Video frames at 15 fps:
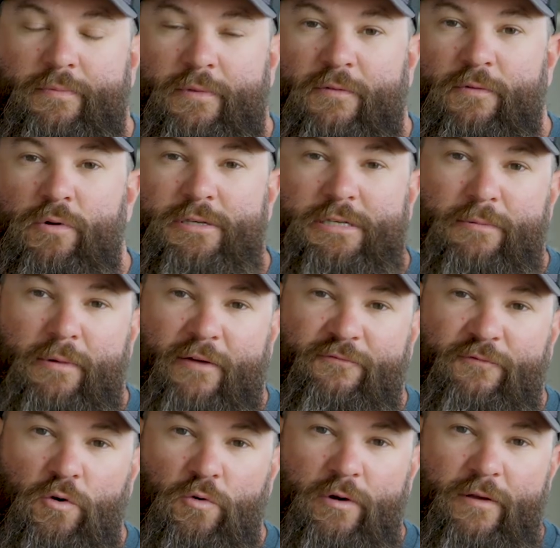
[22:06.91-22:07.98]
If you want to see my
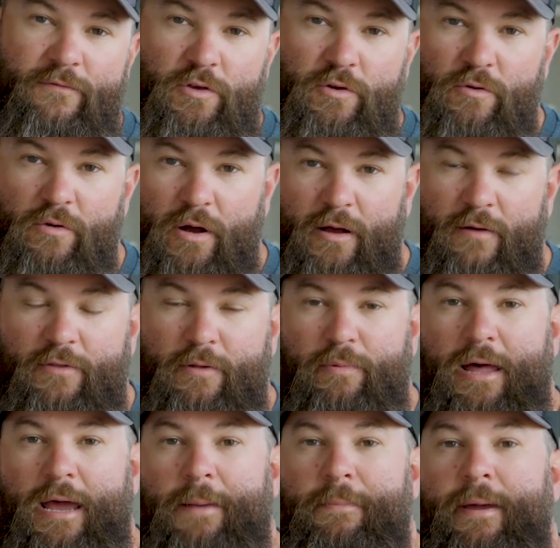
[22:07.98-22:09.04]
full review of the
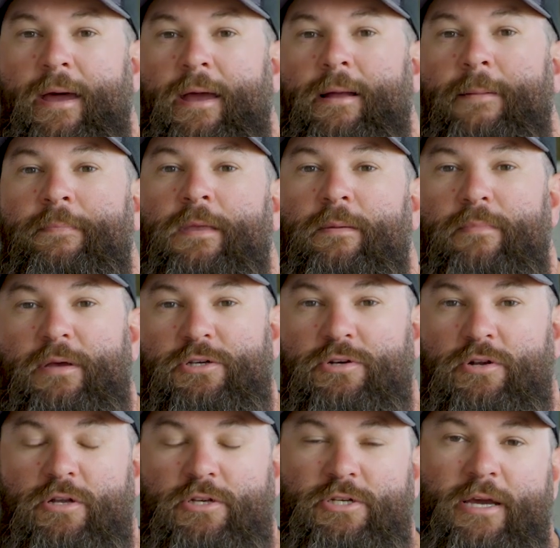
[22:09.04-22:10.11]
BlackPack, be
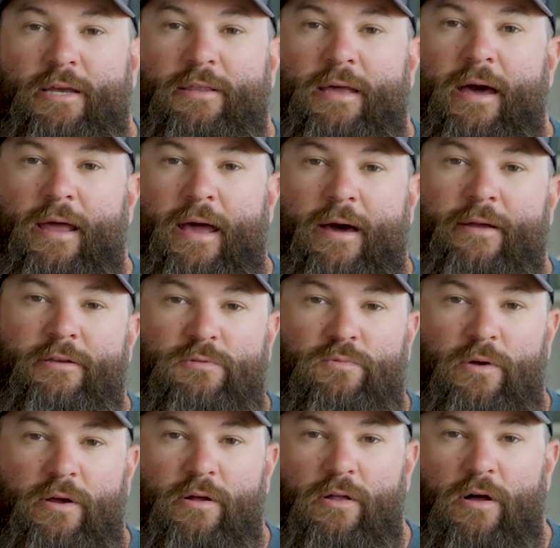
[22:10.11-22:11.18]
sure to check that out as
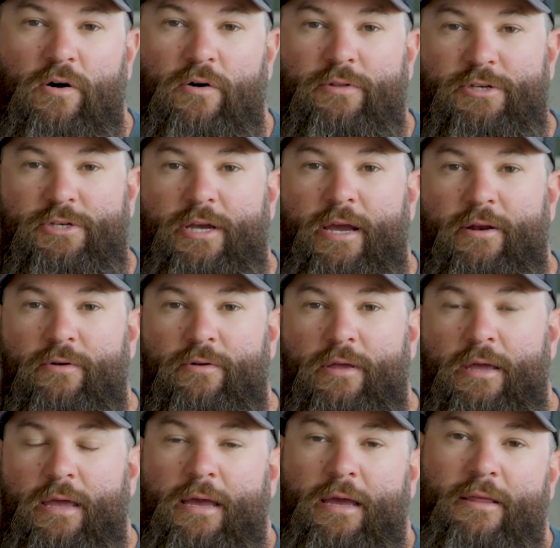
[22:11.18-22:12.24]
well on the channel.
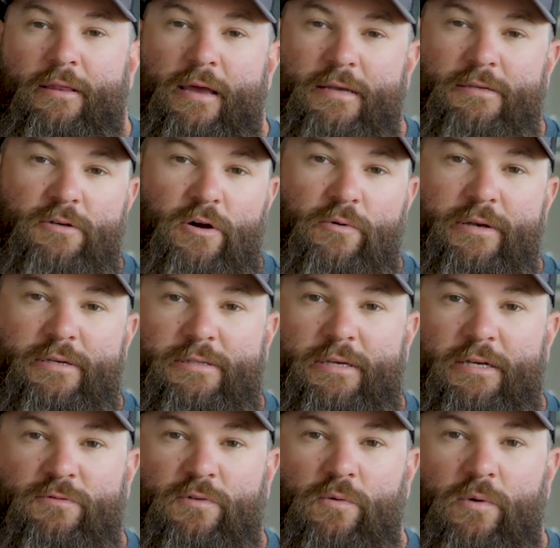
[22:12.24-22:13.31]
And as always, thanks for